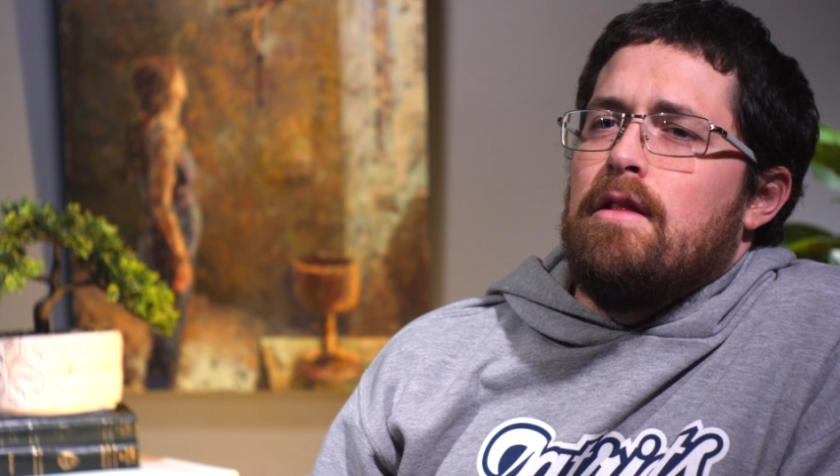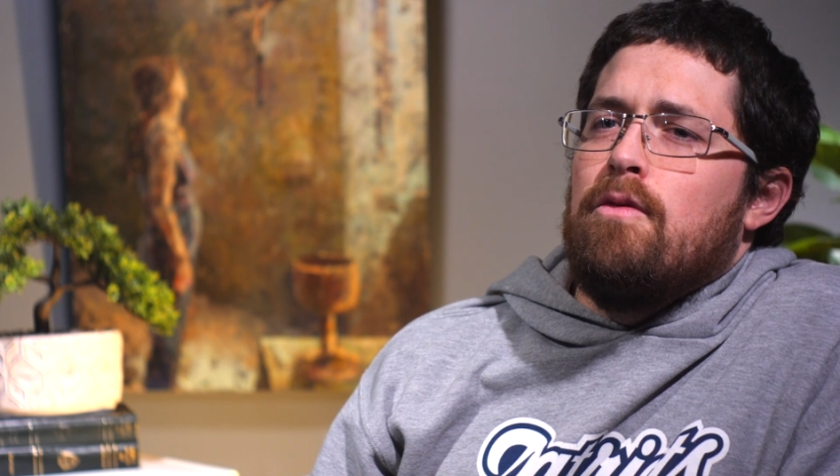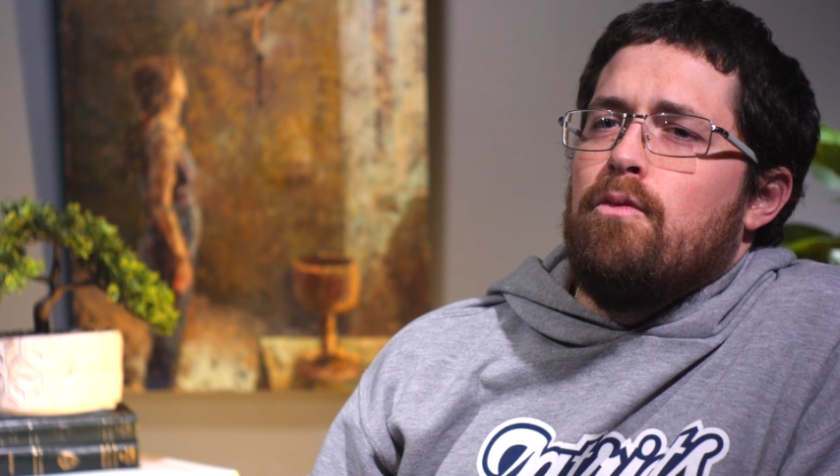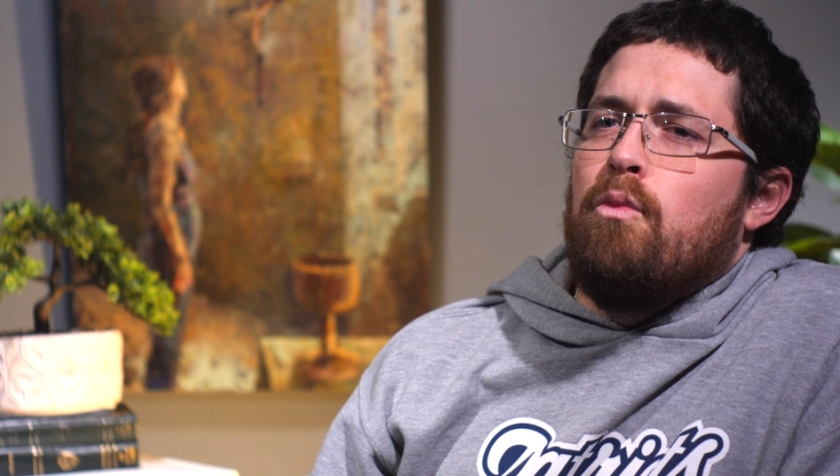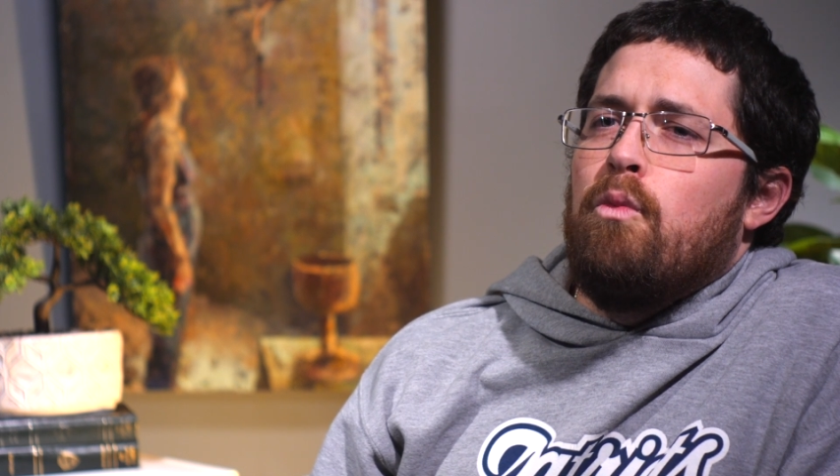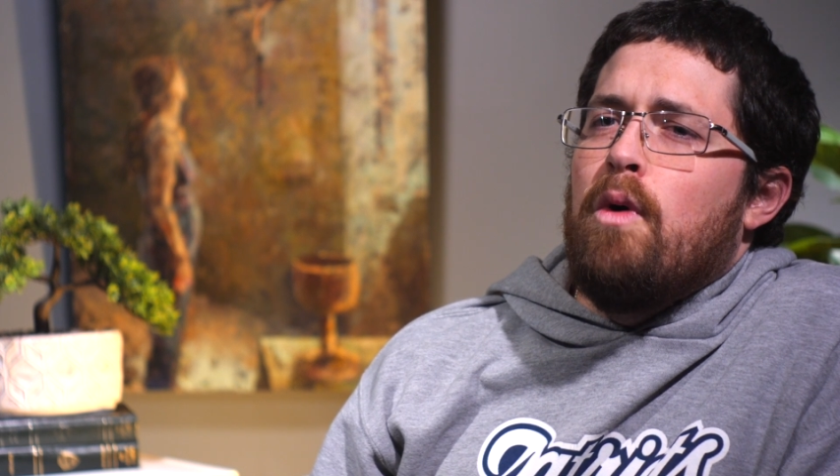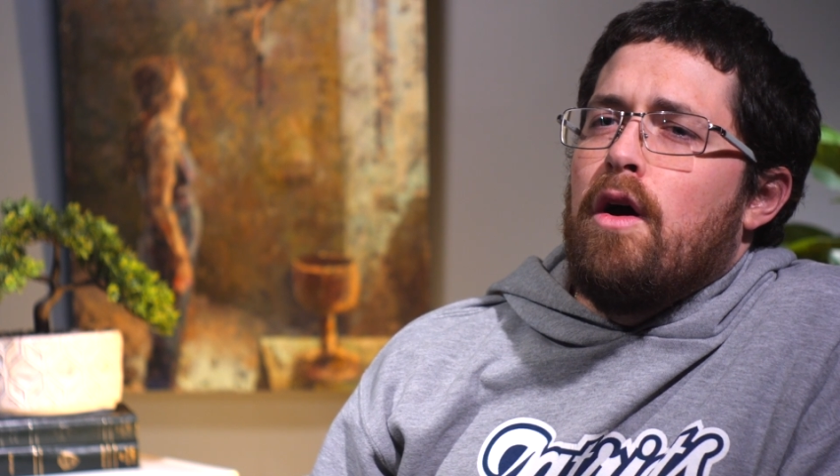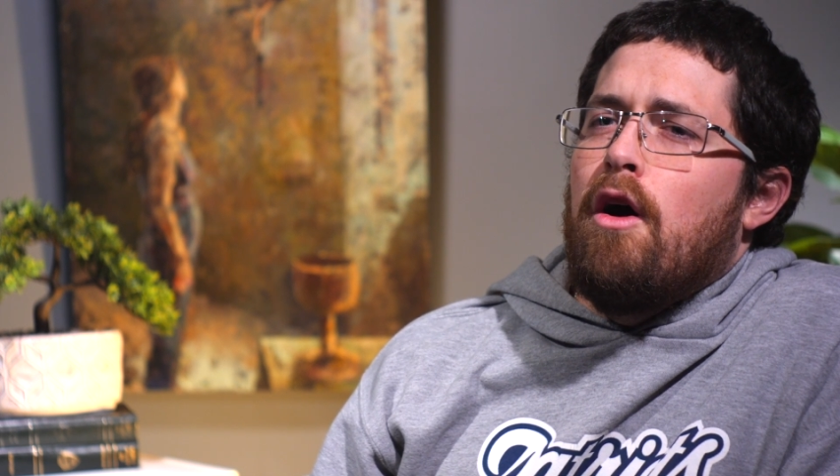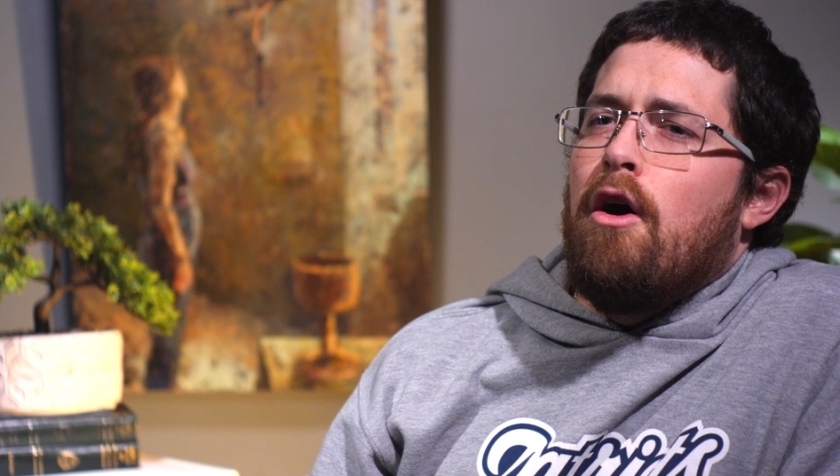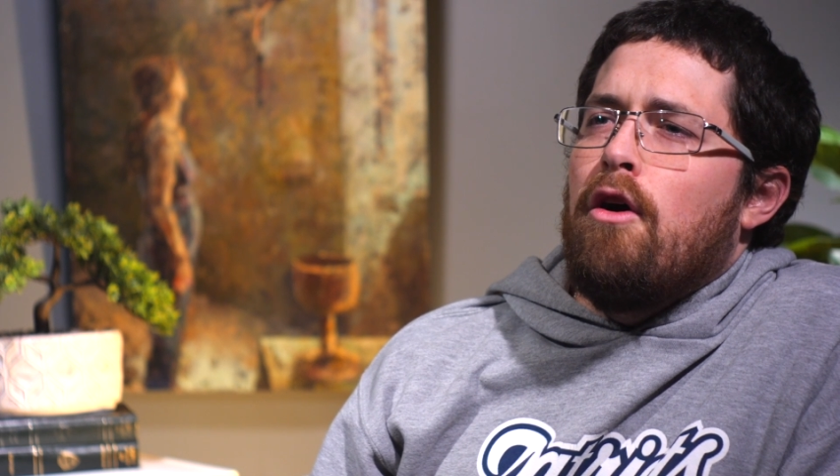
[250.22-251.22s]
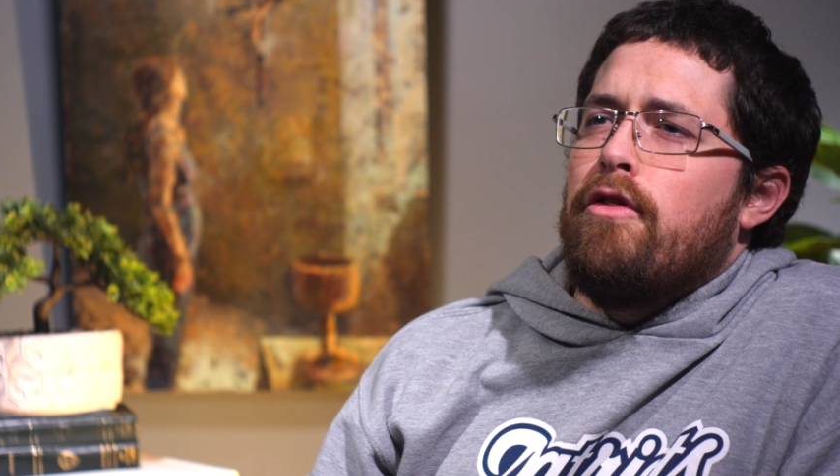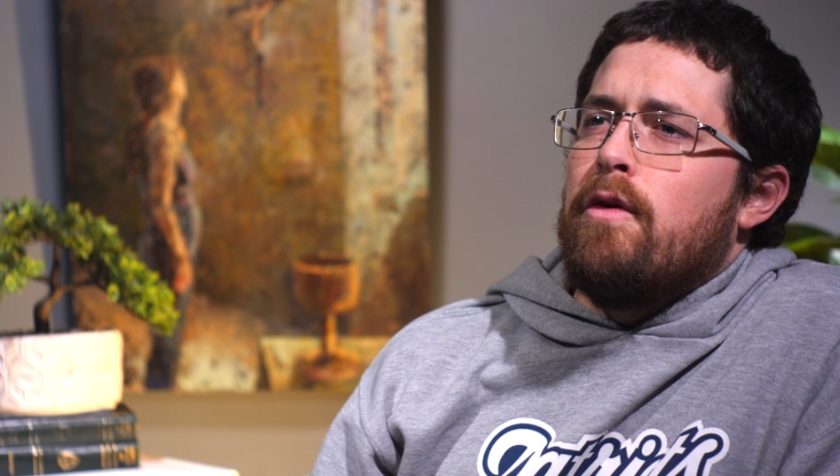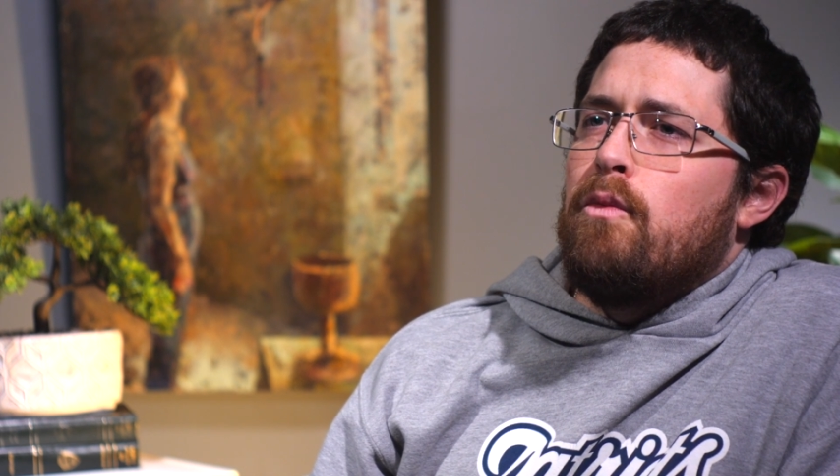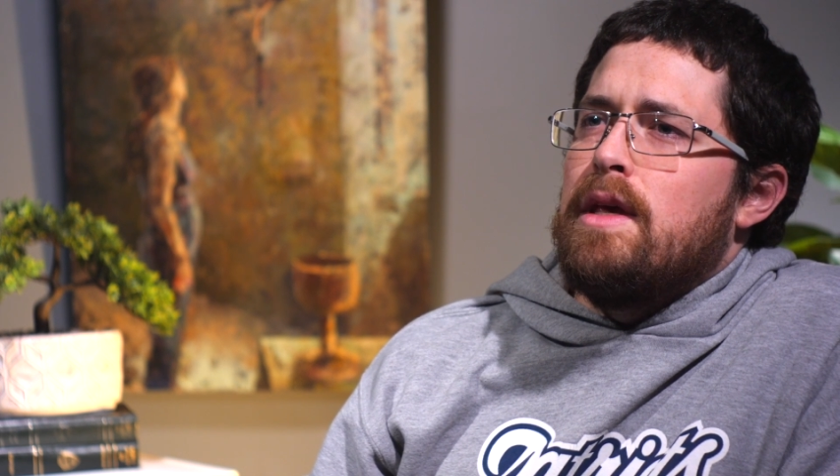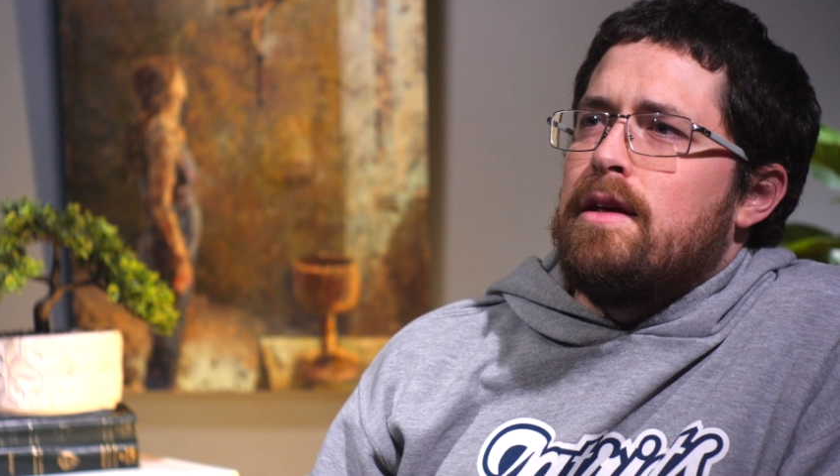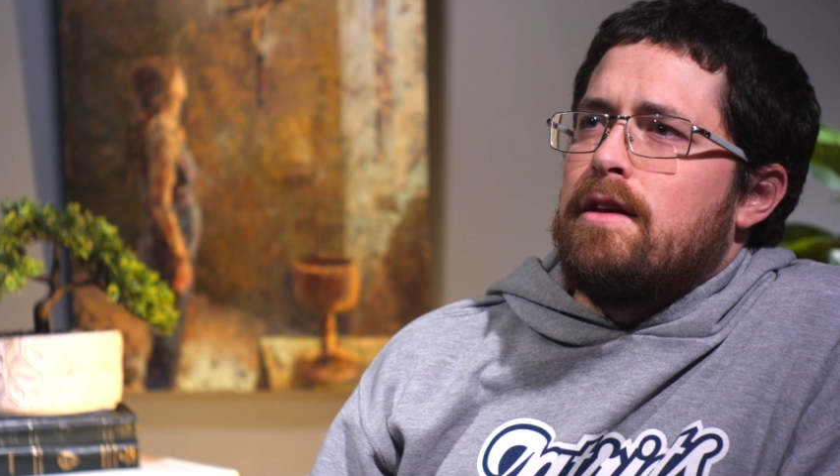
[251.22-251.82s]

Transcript: What all that we